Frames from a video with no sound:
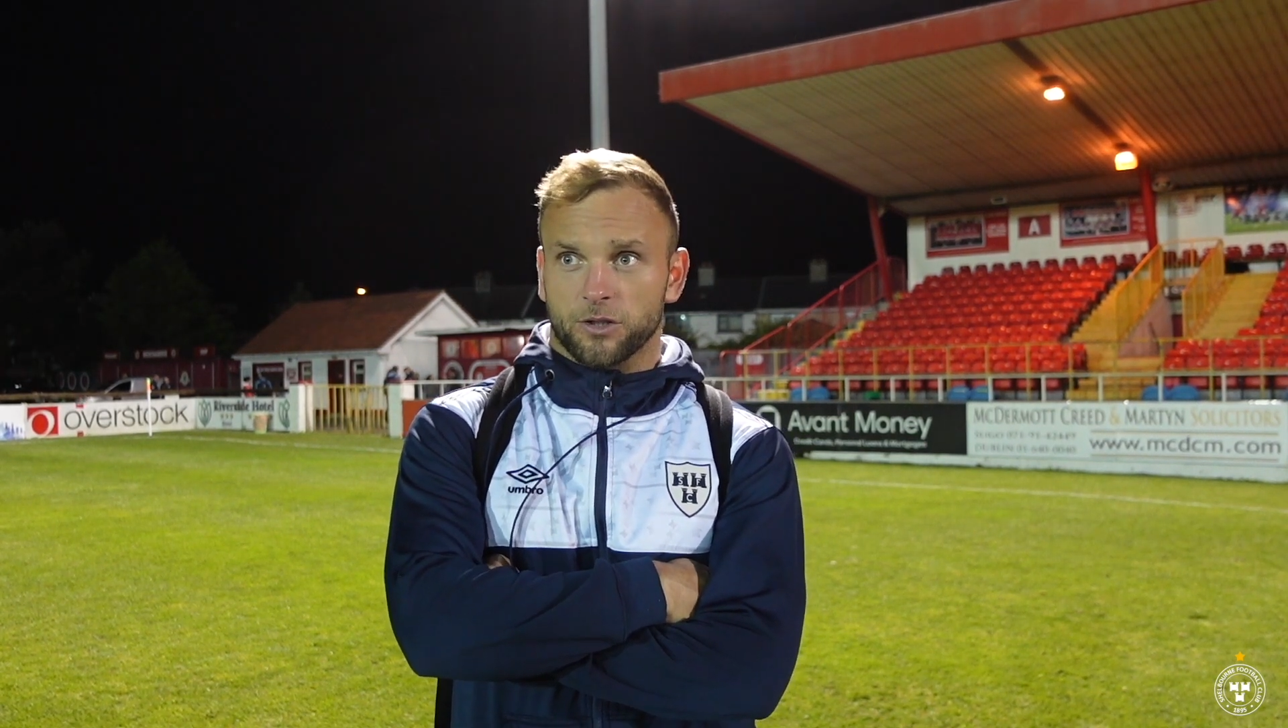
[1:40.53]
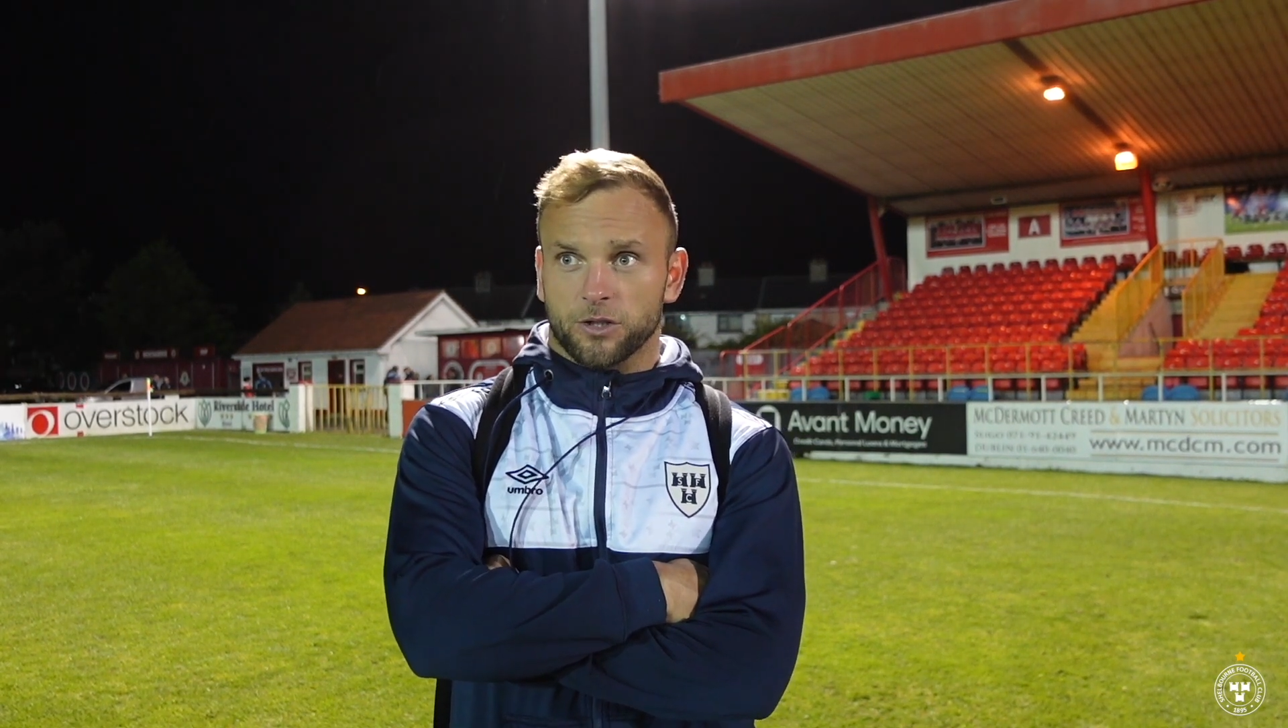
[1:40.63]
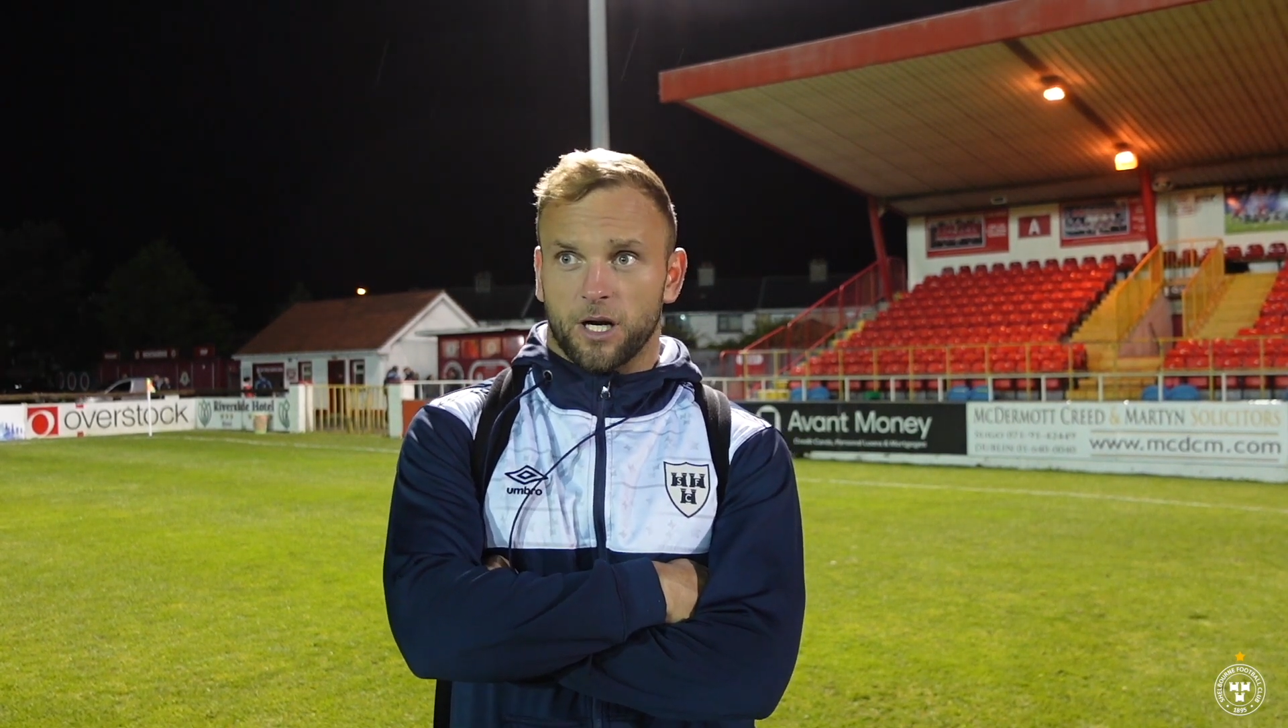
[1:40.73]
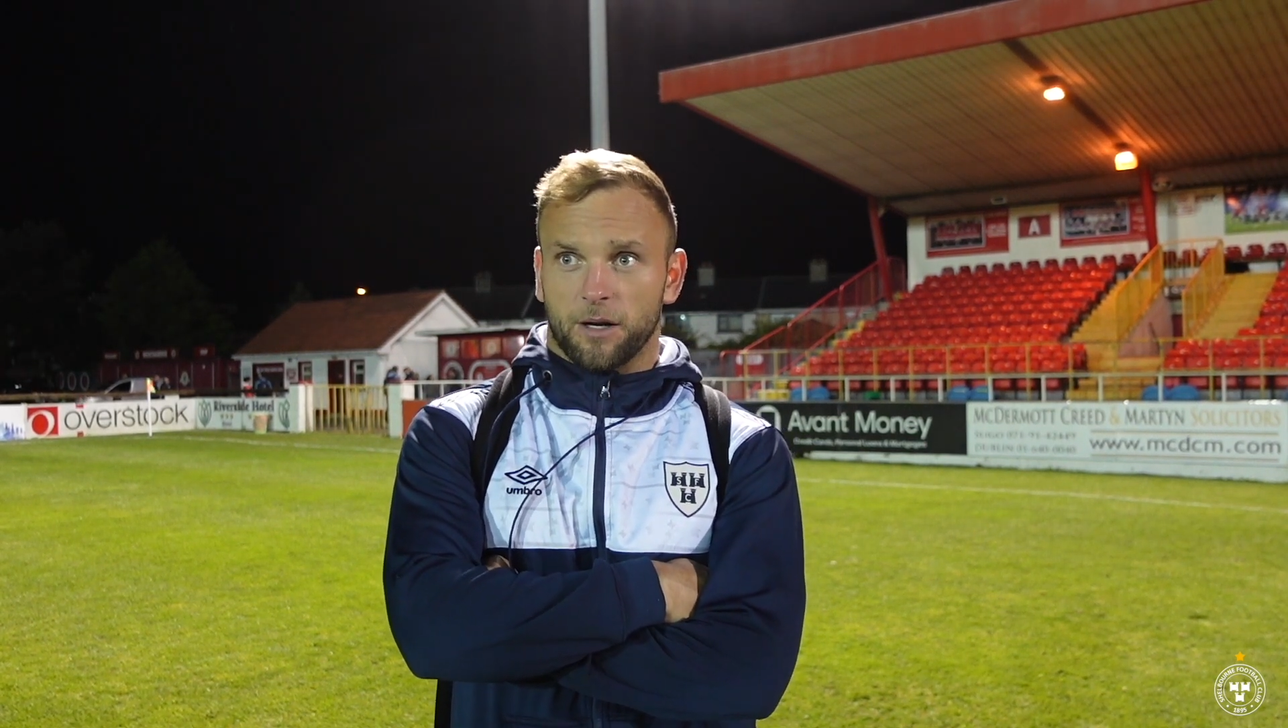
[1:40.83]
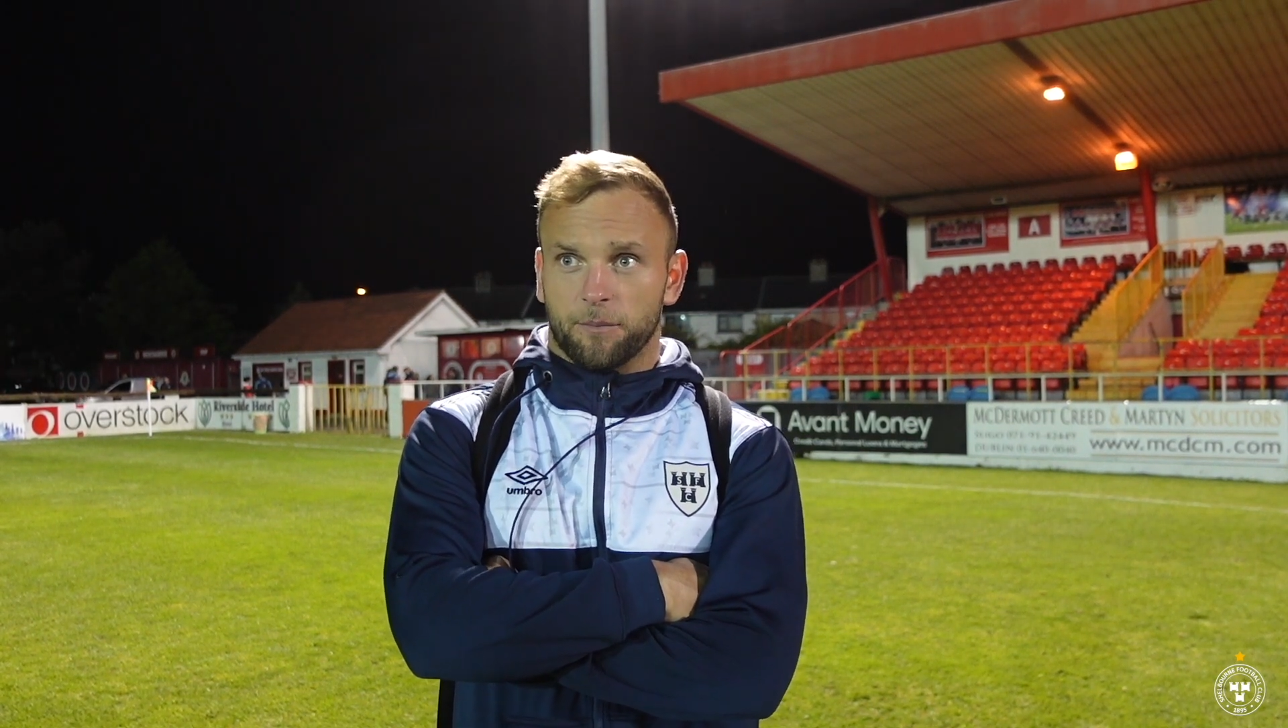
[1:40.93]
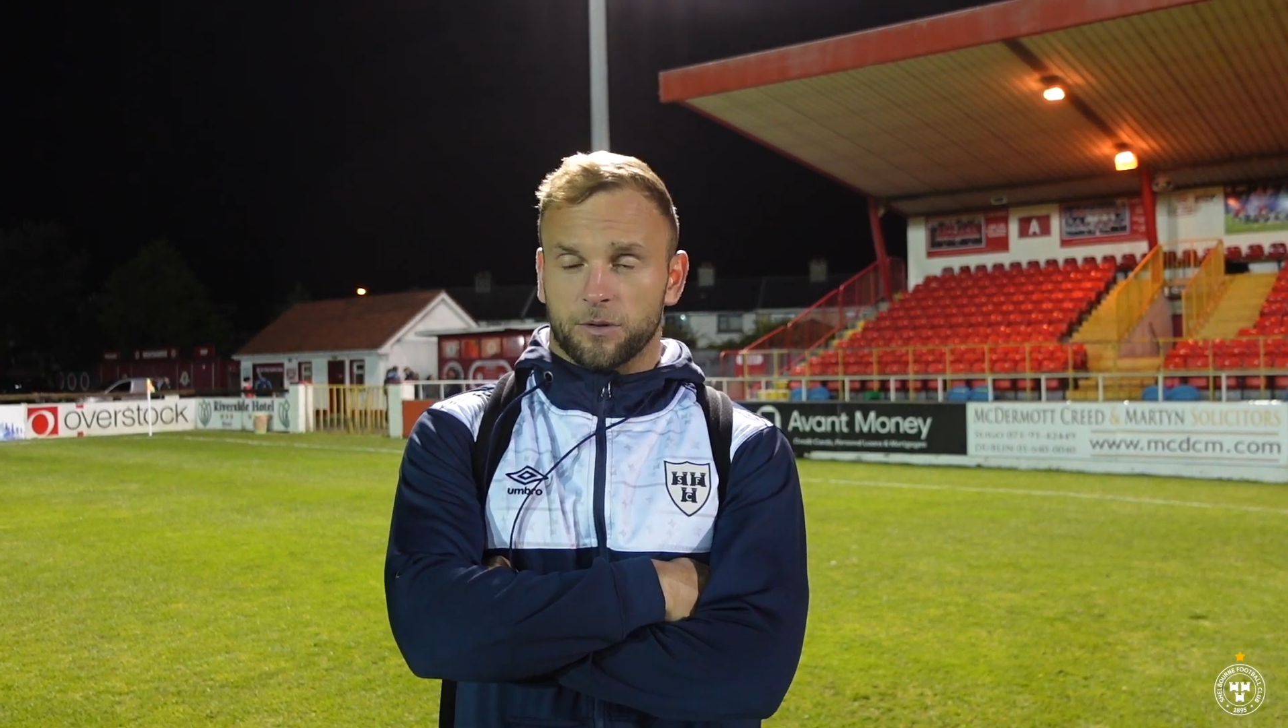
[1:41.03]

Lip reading: just gone